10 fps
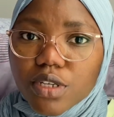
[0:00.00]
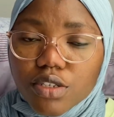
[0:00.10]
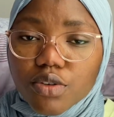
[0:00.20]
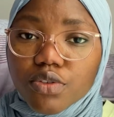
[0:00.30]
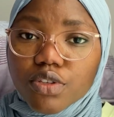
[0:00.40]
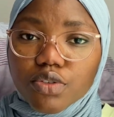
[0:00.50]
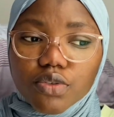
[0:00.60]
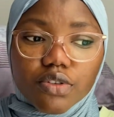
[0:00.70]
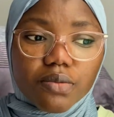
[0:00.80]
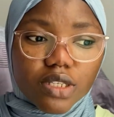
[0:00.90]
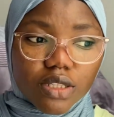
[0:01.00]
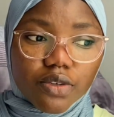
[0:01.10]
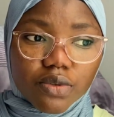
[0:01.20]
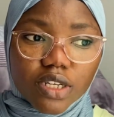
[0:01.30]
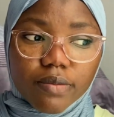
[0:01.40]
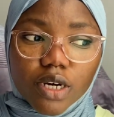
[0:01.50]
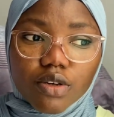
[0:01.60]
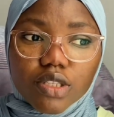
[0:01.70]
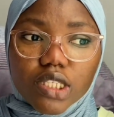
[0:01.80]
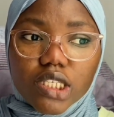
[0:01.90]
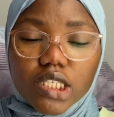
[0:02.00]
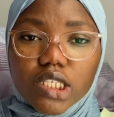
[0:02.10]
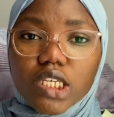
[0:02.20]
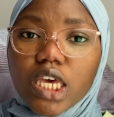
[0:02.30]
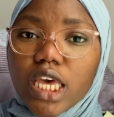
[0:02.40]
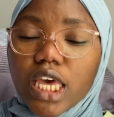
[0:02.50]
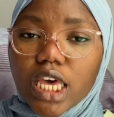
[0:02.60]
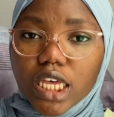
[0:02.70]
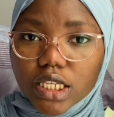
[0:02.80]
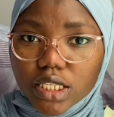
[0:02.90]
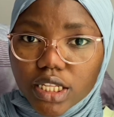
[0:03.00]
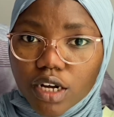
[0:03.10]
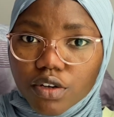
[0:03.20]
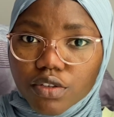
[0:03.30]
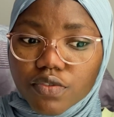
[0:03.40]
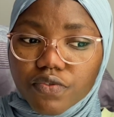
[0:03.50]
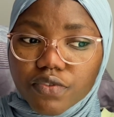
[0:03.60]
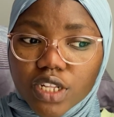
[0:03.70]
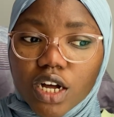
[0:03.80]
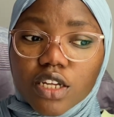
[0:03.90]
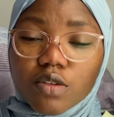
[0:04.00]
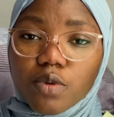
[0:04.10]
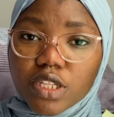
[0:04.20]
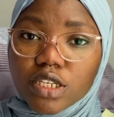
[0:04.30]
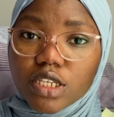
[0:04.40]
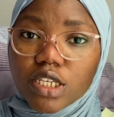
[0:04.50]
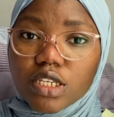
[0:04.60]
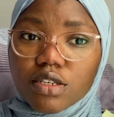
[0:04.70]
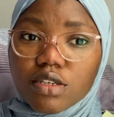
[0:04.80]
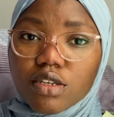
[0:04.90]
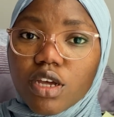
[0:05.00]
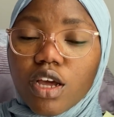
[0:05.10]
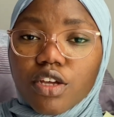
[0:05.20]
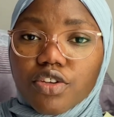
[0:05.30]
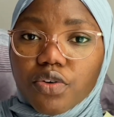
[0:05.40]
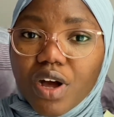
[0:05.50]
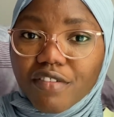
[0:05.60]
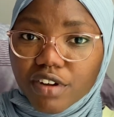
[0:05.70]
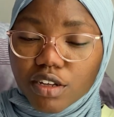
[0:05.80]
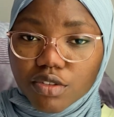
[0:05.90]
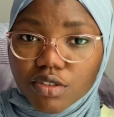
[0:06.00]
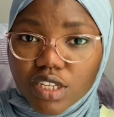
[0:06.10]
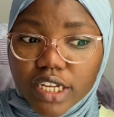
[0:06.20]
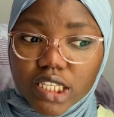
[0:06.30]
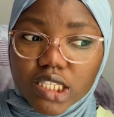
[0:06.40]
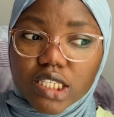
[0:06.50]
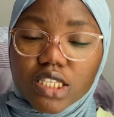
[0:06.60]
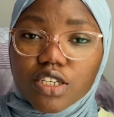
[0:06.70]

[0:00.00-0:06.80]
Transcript: she goes into some details about the hairstyles that are spotted in, you know, African societies.